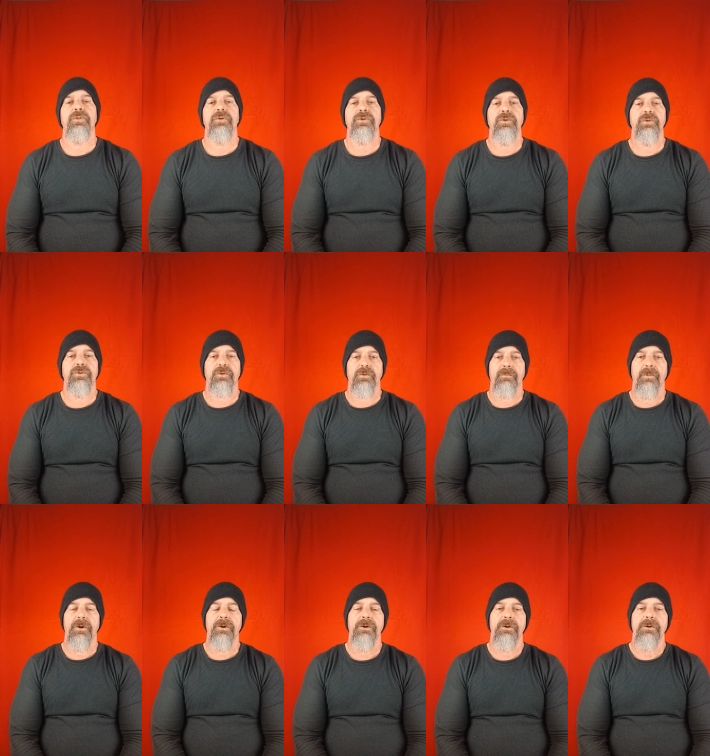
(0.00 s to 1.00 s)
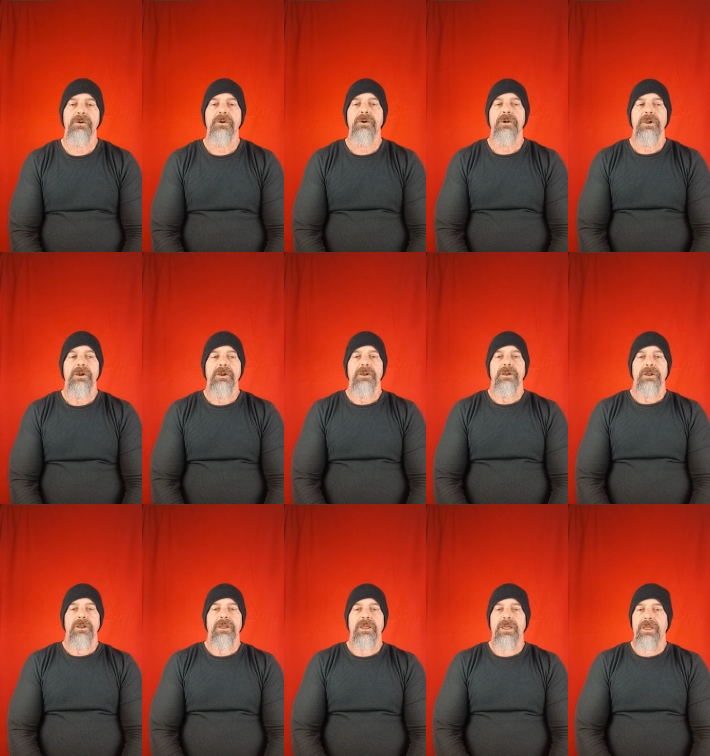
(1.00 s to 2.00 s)
a shoe term.
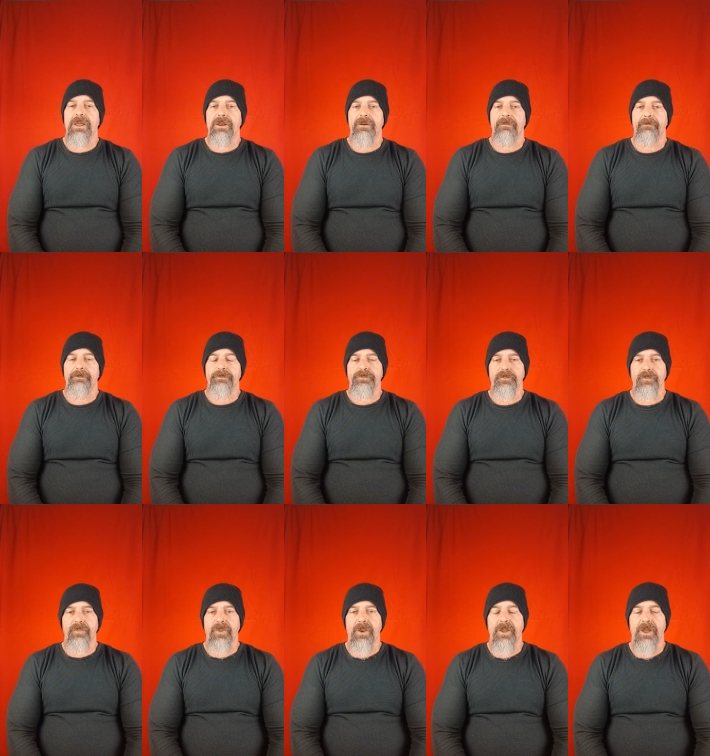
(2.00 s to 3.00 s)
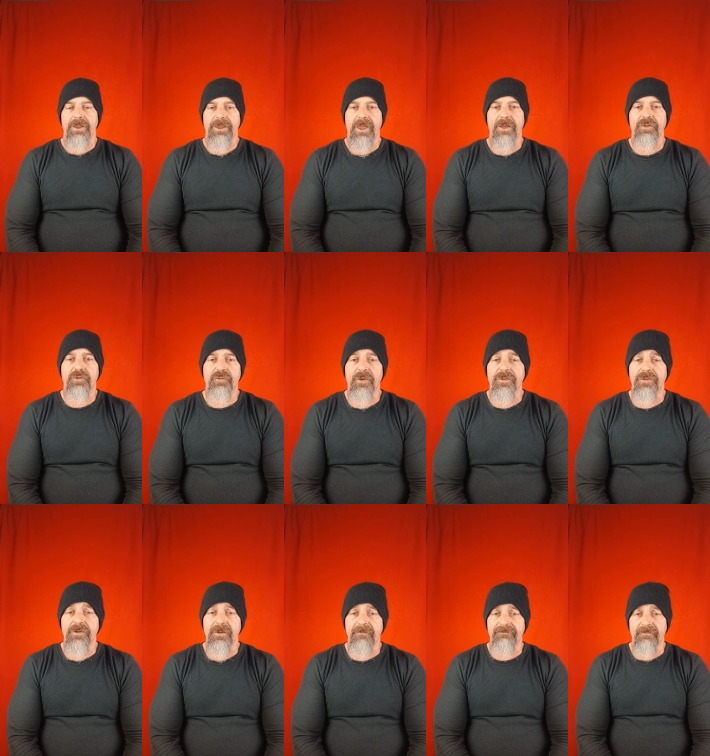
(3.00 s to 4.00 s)
And I can't stress
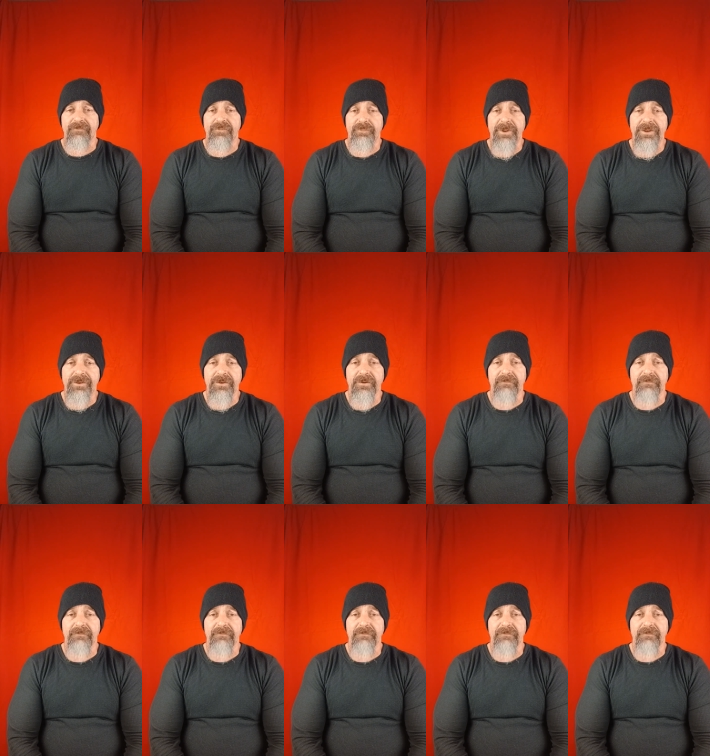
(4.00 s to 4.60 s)
enough, I'm speaking